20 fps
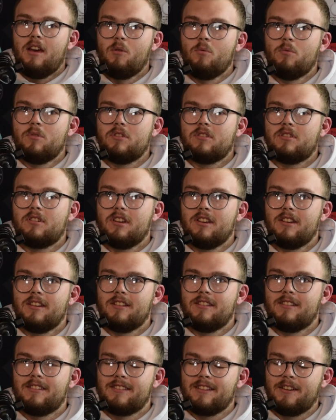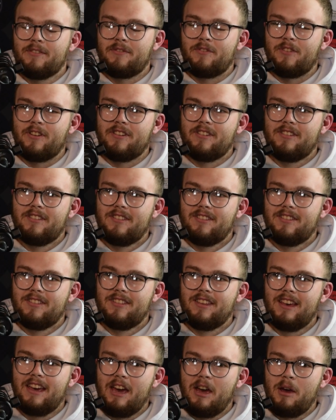It was different.
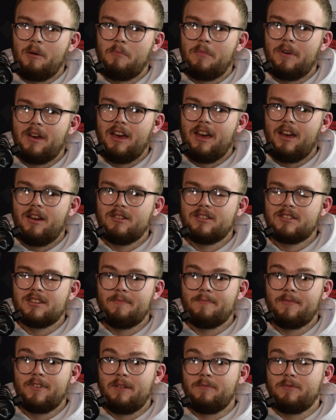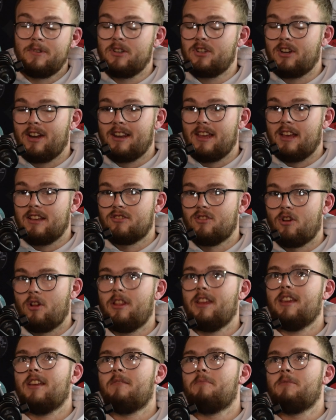Um, it's something I've been trying to, it's
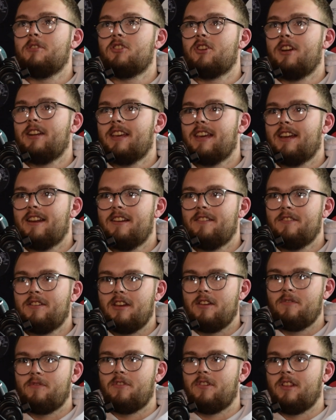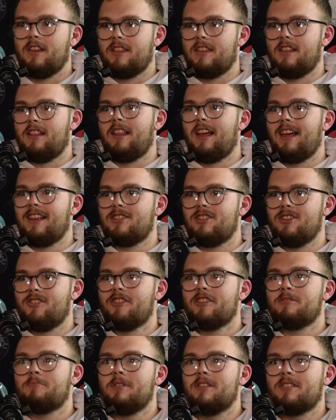not like I've been trying to get into it for like the last year,
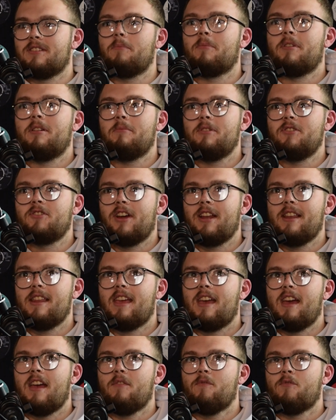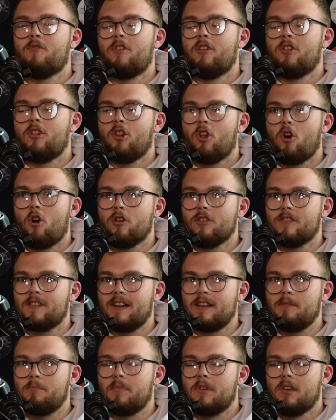it's been something I've been trying to get in for a long
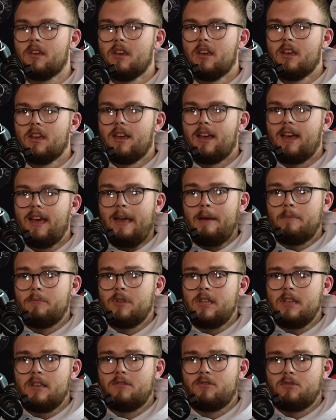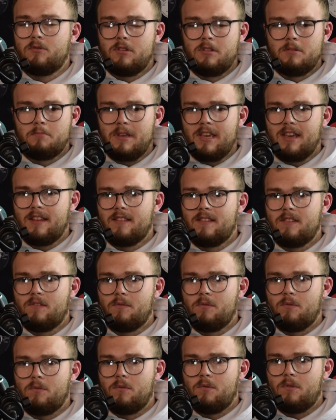time, um, t speaking
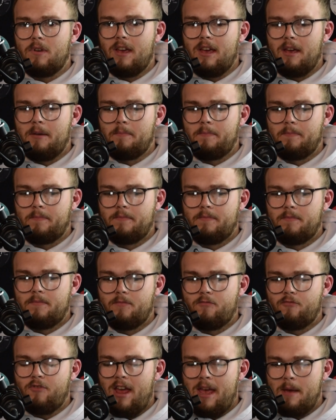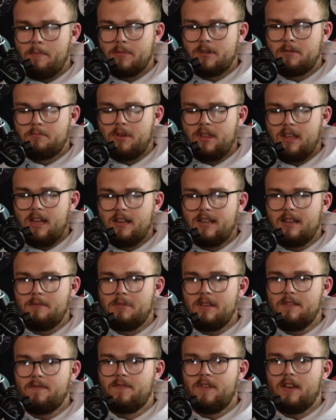to um, reps, but then to
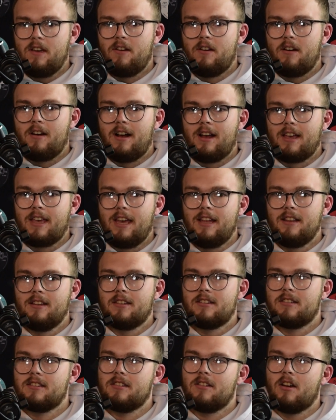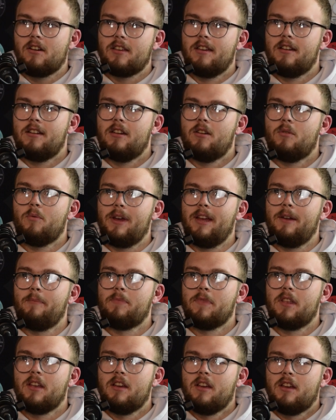be fair, I kind of snuck in in a way,
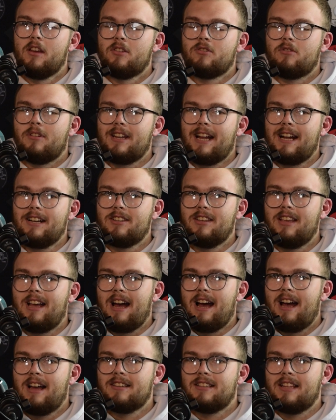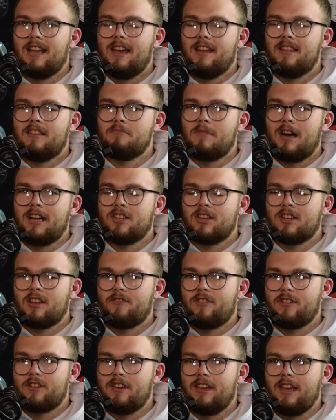so I'd actually asked the head of magic
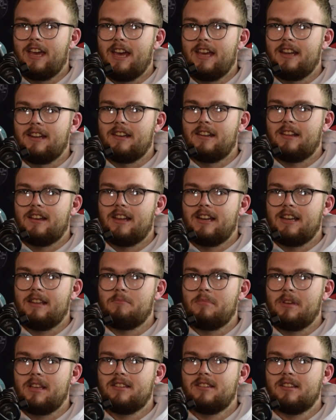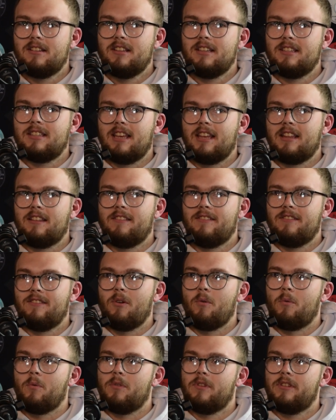if I could get in, and he basically said
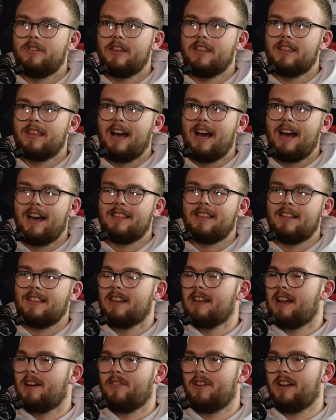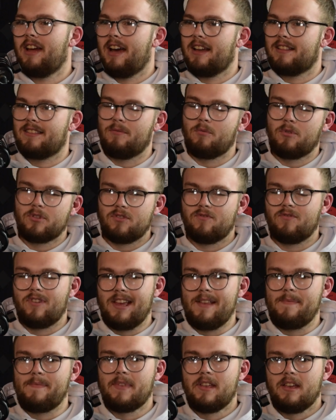no, like the act, I didn't have an act, it wasn't
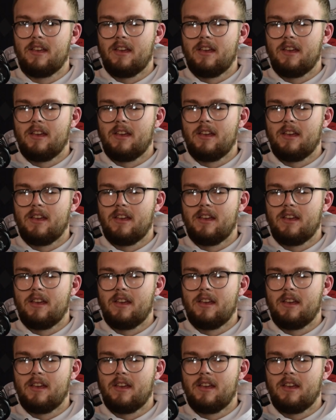right.